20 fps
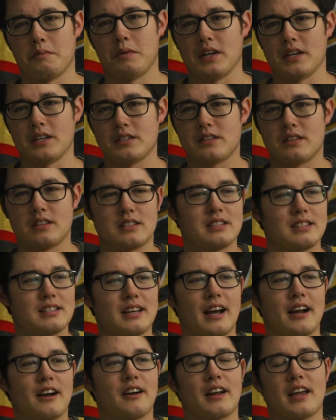the plays this
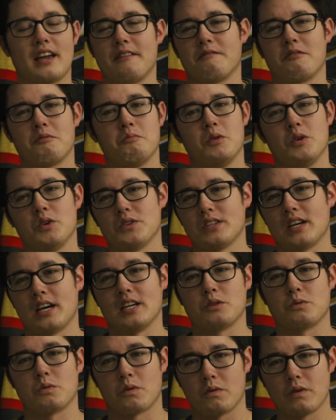entire game from both
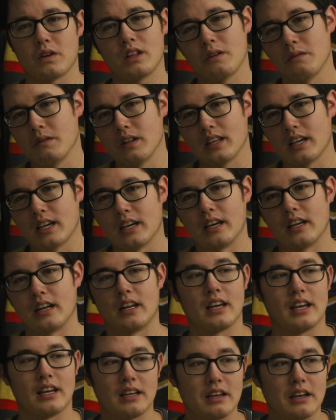sides were really, really good.
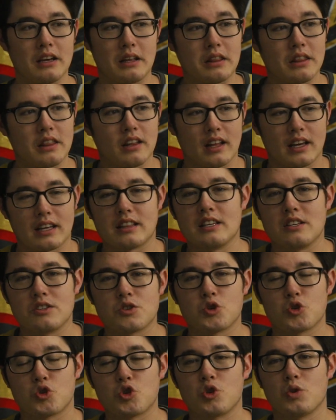It, it, like
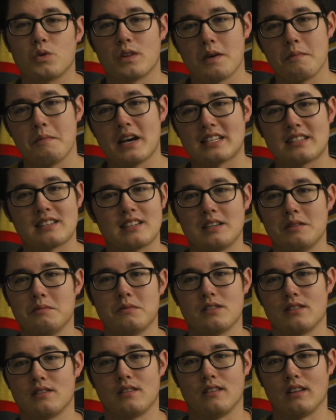these are two of the best
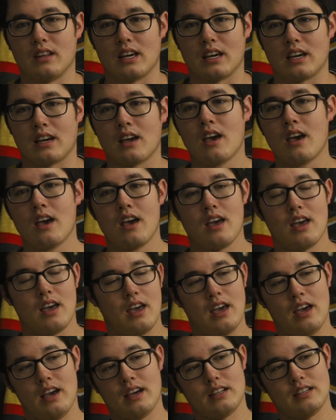teams in the league,
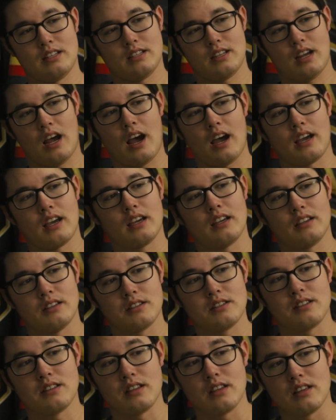and I
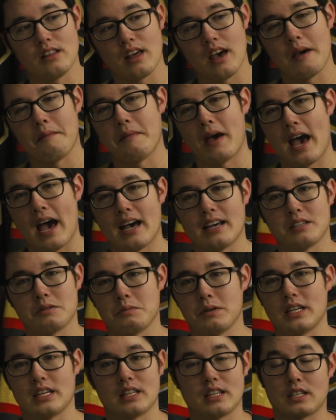see them as
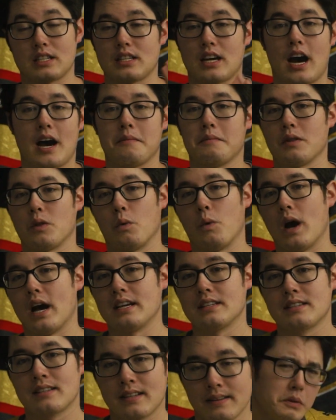being the top of the
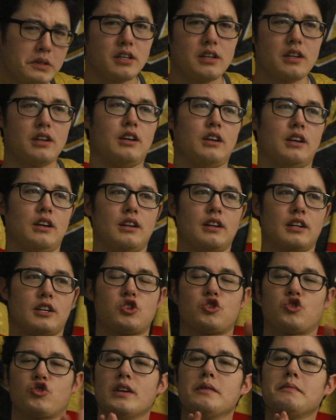West. There was a, an
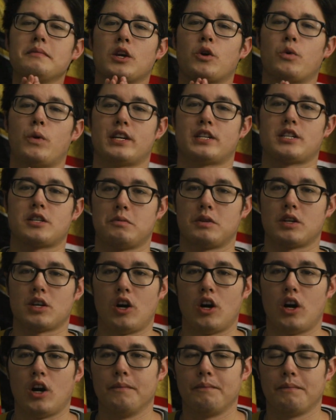extremely questionable
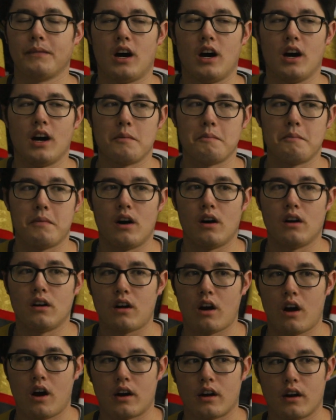call on Paul
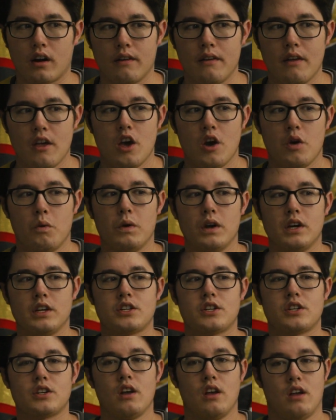Cotter,
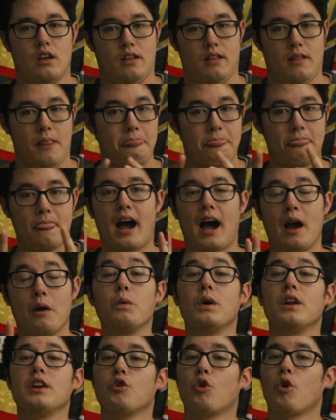which I
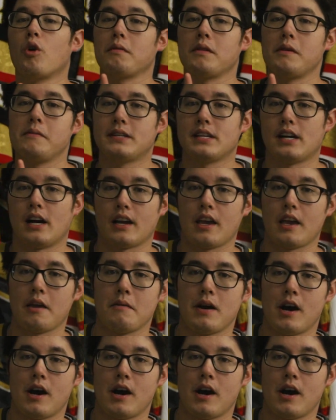wouldn't normally be talking